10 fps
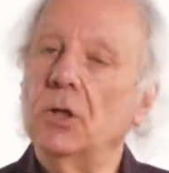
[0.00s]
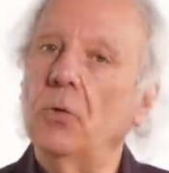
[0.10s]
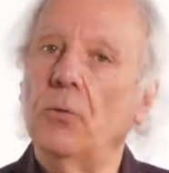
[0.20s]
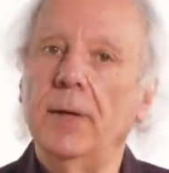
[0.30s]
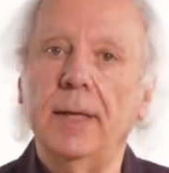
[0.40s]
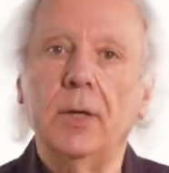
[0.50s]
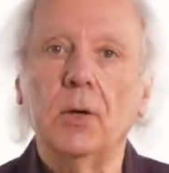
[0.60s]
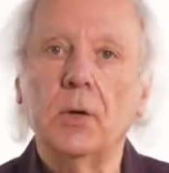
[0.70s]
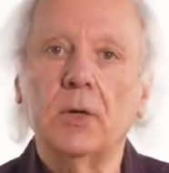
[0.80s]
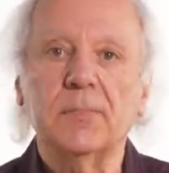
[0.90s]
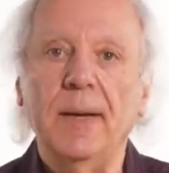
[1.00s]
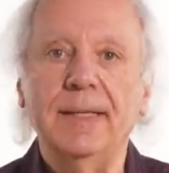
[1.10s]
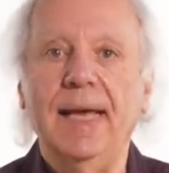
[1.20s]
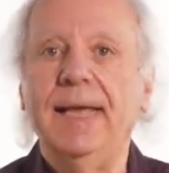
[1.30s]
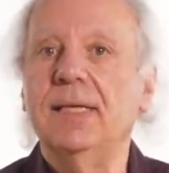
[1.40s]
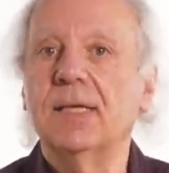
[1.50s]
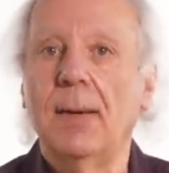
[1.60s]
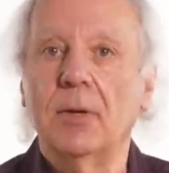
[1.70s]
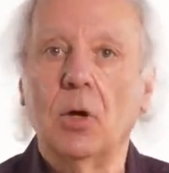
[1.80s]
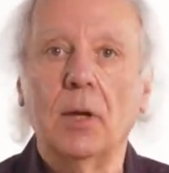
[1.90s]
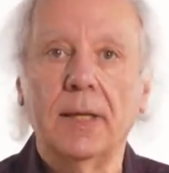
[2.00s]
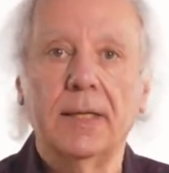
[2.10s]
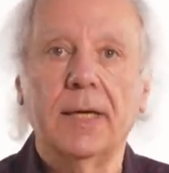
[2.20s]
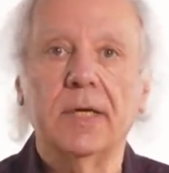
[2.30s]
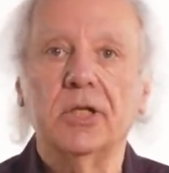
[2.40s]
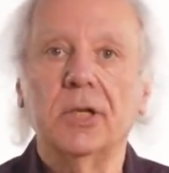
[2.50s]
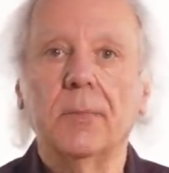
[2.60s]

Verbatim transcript: don't really cook or spend any time at all in the kitchen.